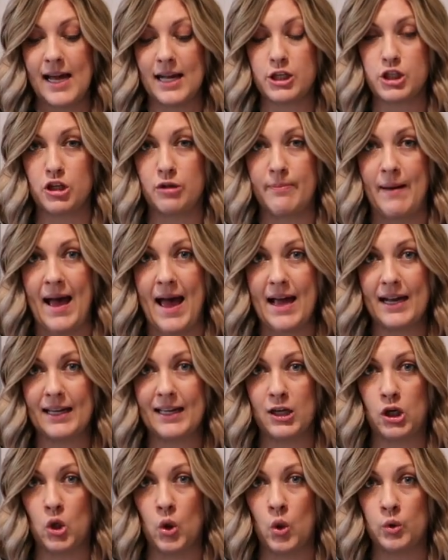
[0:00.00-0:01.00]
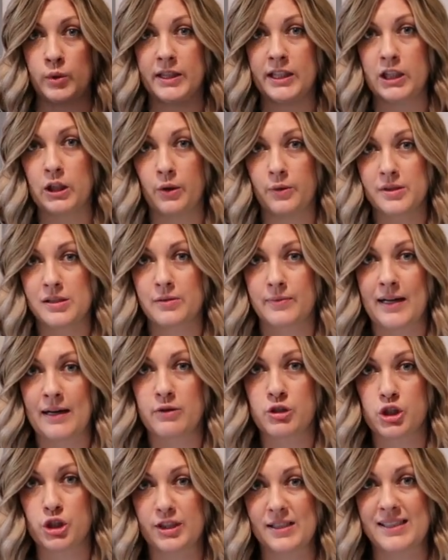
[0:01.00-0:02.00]
at your back and it only goes
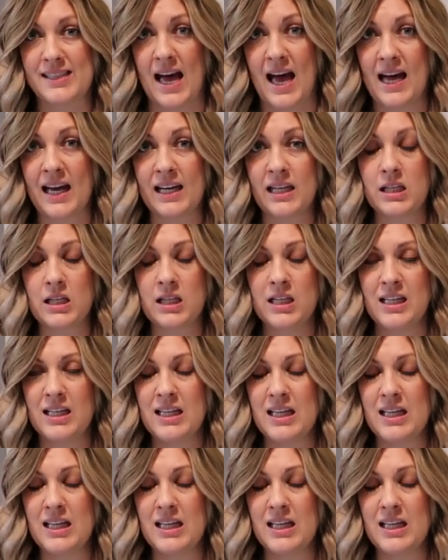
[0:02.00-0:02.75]
around your side.